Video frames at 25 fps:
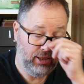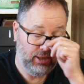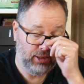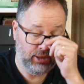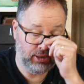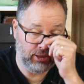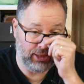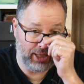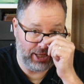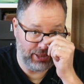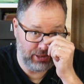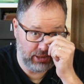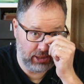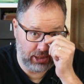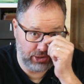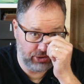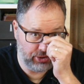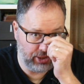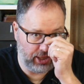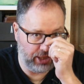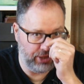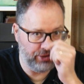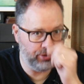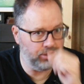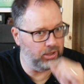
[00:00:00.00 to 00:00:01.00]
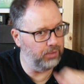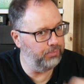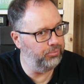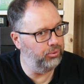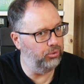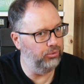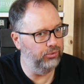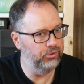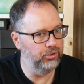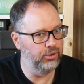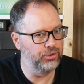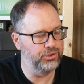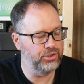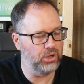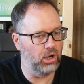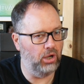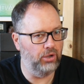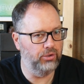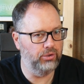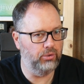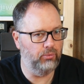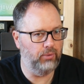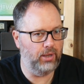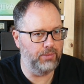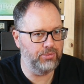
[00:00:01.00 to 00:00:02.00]
Glenn did say he's going to put those
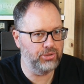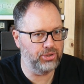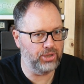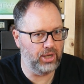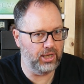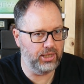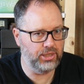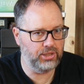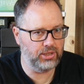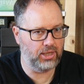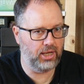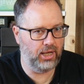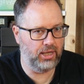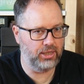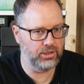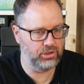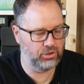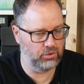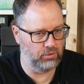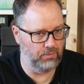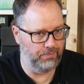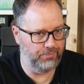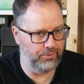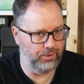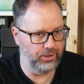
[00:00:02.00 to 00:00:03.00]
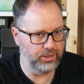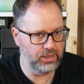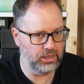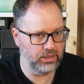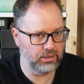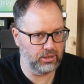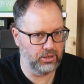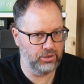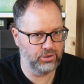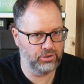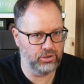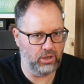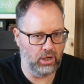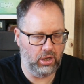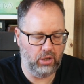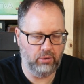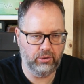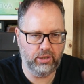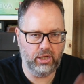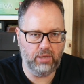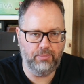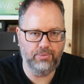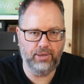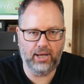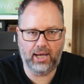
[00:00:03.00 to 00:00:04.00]
on the website at some point, so
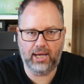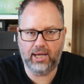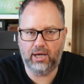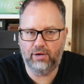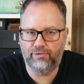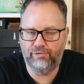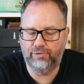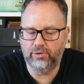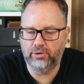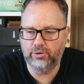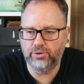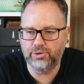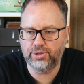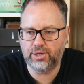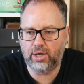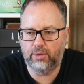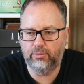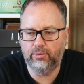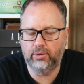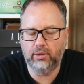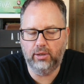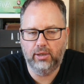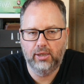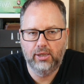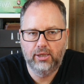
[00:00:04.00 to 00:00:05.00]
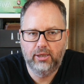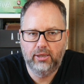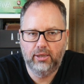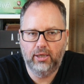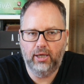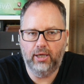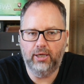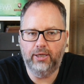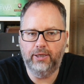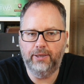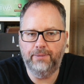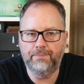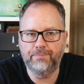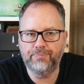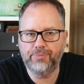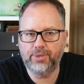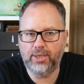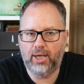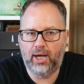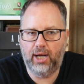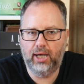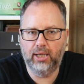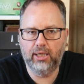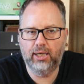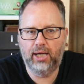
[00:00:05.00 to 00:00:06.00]
keep an eye out for those. I will
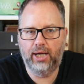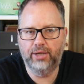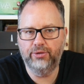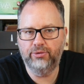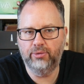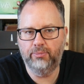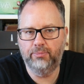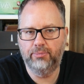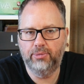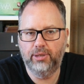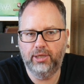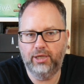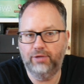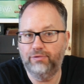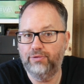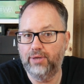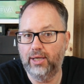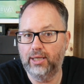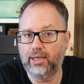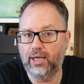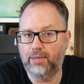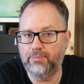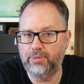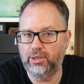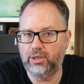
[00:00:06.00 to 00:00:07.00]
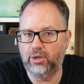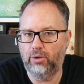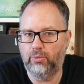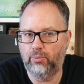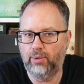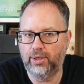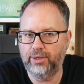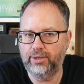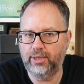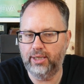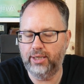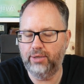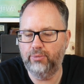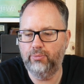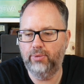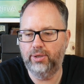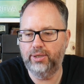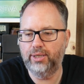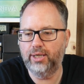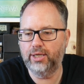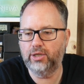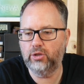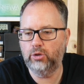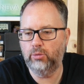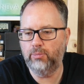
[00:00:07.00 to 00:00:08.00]
highlight them if they let me know when
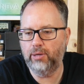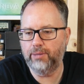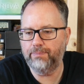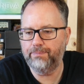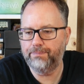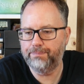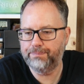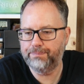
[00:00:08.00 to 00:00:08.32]
they're coming.